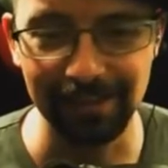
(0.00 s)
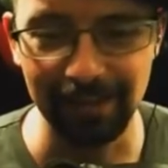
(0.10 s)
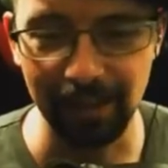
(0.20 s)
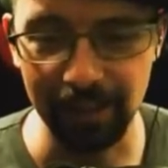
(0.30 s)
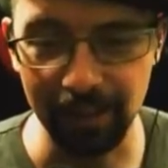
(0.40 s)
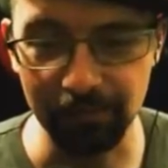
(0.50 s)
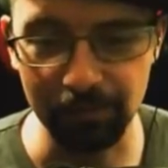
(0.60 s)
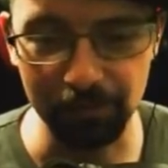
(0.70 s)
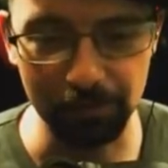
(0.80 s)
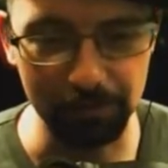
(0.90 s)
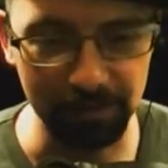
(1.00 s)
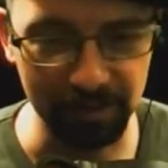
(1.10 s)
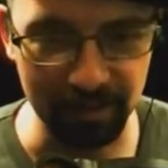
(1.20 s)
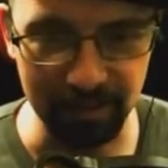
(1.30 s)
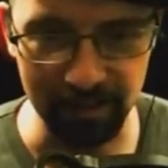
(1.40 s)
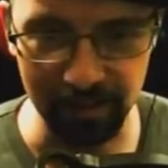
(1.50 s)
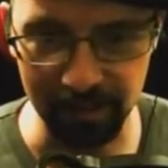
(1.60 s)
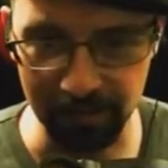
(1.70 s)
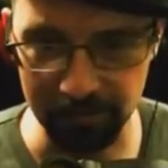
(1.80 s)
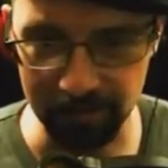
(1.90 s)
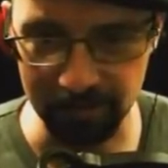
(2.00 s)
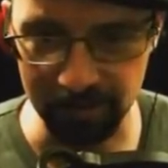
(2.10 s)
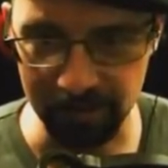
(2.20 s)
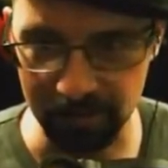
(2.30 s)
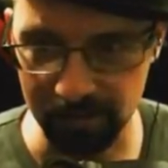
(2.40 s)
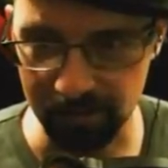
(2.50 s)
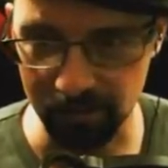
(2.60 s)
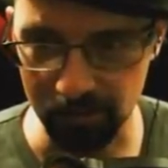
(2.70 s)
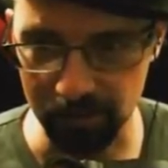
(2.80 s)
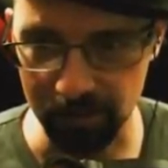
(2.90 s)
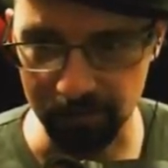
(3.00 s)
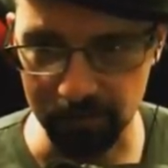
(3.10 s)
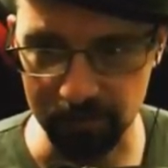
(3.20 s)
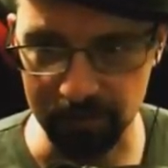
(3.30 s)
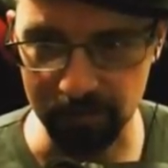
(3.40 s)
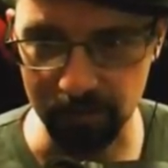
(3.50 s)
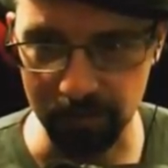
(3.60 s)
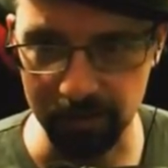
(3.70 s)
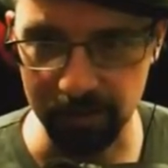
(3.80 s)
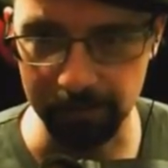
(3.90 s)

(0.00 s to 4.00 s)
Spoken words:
I'd have to, like I said, I'd have to lower the difficulty quite a bit.